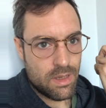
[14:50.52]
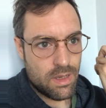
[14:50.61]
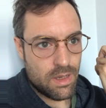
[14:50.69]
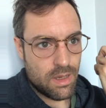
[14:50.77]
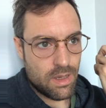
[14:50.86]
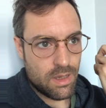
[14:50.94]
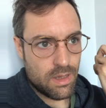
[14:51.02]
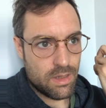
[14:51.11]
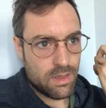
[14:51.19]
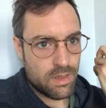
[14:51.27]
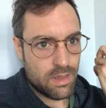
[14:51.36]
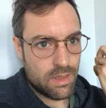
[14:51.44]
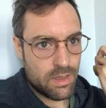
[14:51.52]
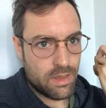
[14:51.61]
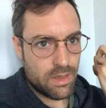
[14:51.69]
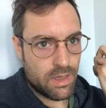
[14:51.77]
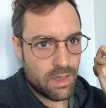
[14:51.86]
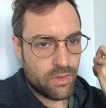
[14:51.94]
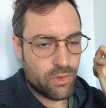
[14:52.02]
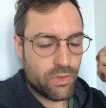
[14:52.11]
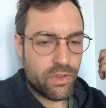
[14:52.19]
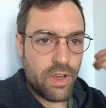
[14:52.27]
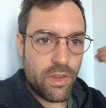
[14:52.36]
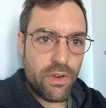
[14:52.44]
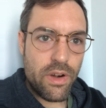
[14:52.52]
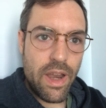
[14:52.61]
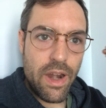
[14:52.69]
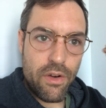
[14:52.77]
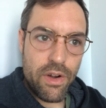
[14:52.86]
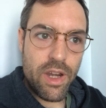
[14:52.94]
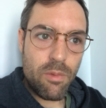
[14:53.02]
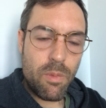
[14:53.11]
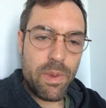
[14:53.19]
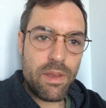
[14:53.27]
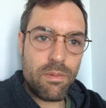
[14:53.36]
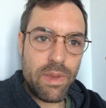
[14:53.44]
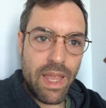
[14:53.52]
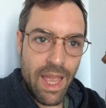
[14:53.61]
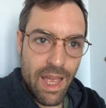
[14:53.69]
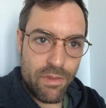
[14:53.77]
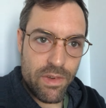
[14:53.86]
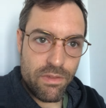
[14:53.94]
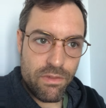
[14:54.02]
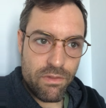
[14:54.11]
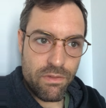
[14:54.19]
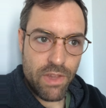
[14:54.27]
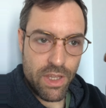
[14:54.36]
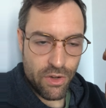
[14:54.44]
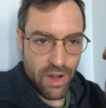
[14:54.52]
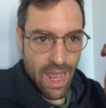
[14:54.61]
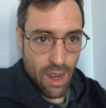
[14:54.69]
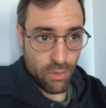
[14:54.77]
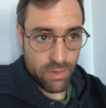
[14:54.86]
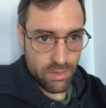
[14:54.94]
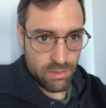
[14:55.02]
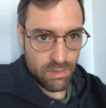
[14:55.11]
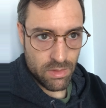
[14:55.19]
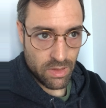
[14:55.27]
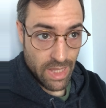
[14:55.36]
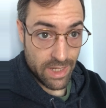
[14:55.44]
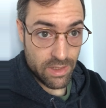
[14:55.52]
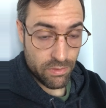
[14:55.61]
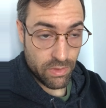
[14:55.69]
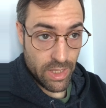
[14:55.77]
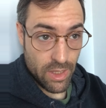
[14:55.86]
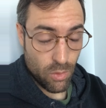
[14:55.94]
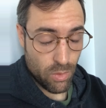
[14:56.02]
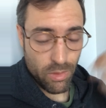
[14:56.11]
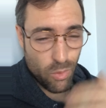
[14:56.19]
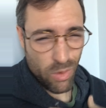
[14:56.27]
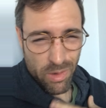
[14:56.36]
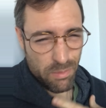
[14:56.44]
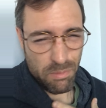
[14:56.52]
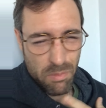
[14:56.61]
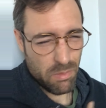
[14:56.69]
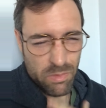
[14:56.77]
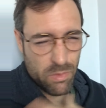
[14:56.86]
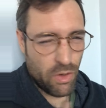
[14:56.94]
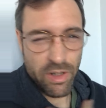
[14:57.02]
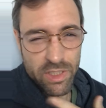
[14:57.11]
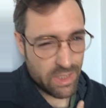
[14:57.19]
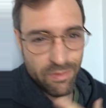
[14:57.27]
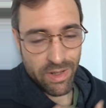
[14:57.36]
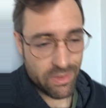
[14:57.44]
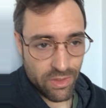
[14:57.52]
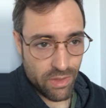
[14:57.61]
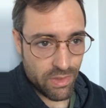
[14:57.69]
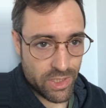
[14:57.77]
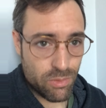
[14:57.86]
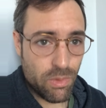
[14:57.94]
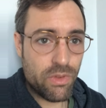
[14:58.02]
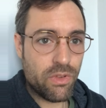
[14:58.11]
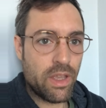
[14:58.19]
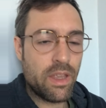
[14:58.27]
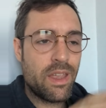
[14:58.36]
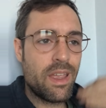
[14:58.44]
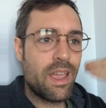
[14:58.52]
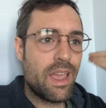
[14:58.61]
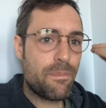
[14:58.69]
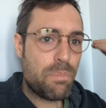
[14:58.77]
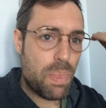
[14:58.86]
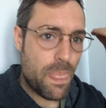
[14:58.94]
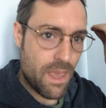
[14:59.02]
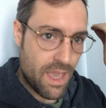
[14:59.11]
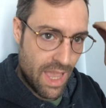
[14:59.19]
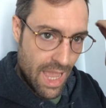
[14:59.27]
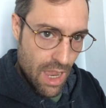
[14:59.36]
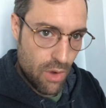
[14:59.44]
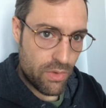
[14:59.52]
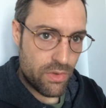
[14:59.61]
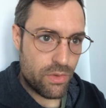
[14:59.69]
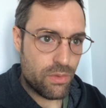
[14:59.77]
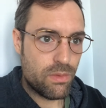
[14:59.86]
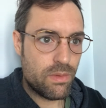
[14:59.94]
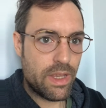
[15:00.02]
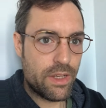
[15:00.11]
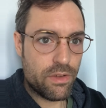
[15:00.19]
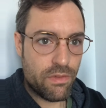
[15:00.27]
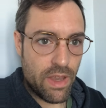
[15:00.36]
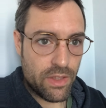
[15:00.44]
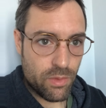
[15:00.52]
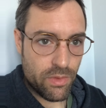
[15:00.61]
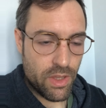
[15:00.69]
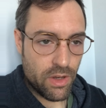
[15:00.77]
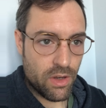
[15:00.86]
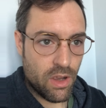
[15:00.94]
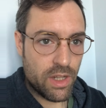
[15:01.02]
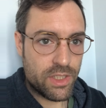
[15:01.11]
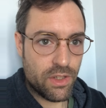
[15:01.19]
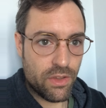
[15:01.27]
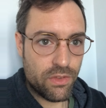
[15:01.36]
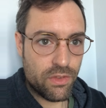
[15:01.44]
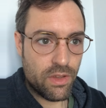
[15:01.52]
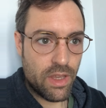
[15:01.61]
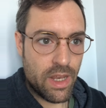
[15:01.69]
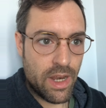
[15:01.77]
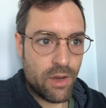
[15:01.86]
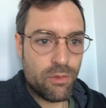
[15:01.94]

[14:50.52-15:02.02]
And so it's another area where we haven't figured out collectively, or largely even as individuals, like how to interface with the unconscious in a